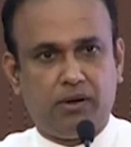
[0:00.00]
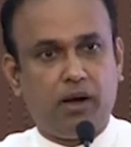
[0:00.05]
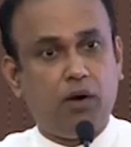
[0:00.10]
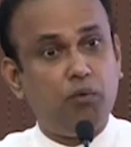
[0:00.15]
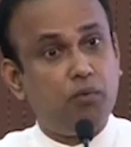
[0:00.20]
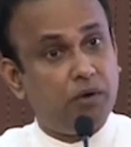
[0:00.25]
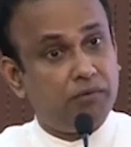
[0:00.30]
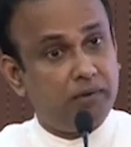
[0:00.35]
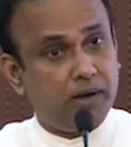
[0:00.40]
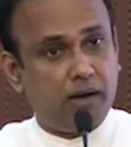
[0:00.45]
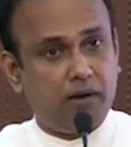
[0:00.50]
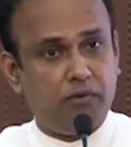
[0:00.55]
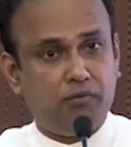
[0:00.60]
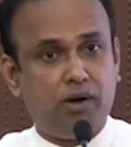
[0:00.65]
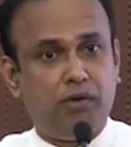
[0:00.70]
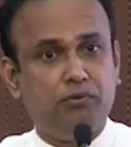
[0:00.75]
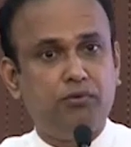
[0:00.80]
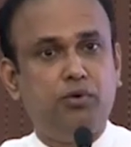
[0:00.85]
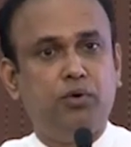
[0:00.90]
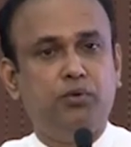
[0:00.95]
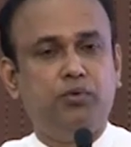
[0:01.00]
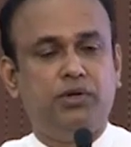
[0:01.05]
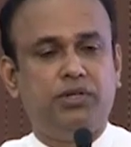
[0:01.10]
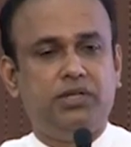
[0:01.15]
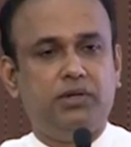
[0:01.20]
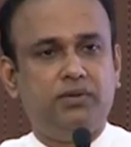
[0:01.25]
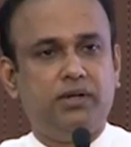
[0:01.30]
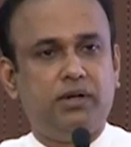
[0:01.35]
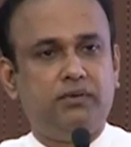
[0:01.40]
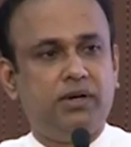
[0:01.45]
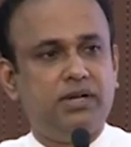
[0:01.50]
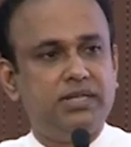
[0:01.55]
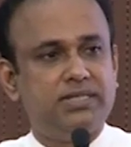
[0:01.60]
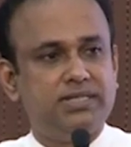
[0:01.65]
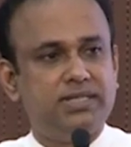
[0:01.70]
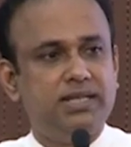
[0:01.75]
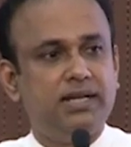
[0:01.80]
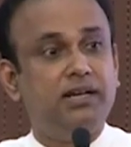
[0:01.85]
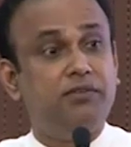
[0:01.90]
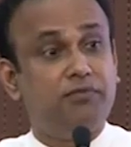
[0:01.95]
How are we going to achieve that one is
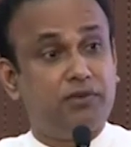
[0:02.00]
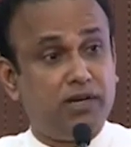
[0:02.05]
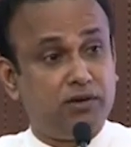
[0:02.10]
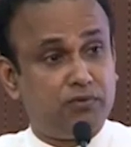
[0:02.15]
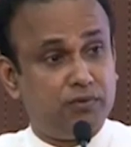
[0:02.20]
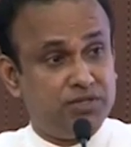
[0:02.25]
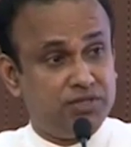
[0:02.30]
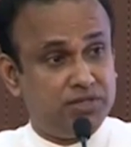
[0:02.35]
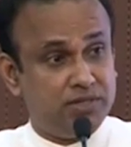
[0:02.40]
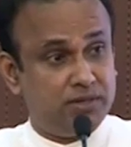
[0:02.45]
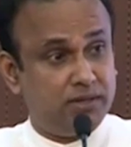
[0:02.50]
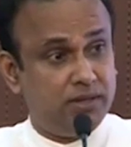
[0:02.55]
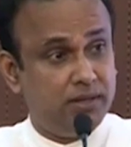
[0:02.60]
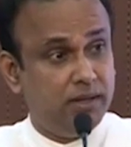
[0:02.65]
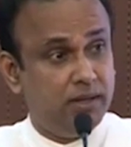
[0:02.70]
the different question.